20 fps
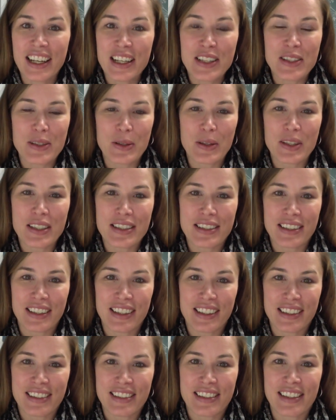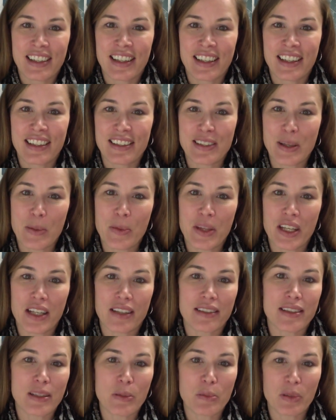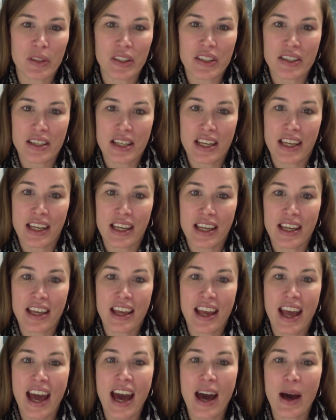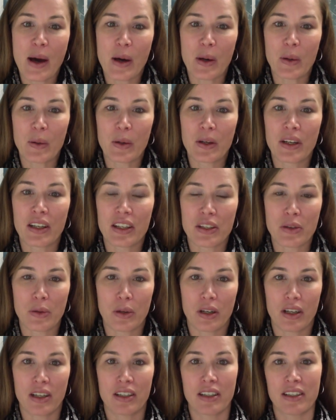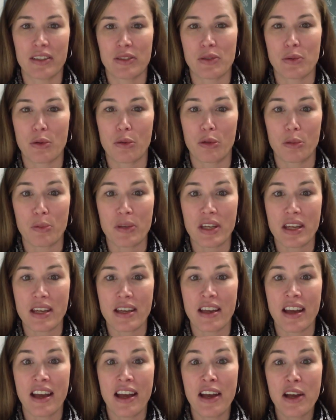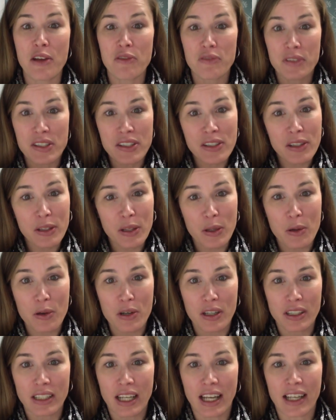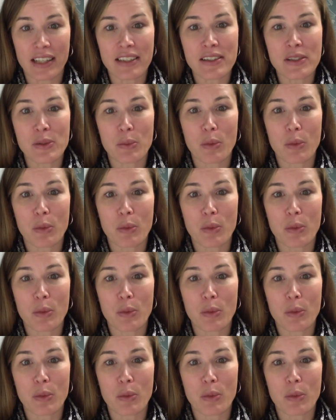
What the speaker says: So this is something as simple as thinking how your store will be physically organized,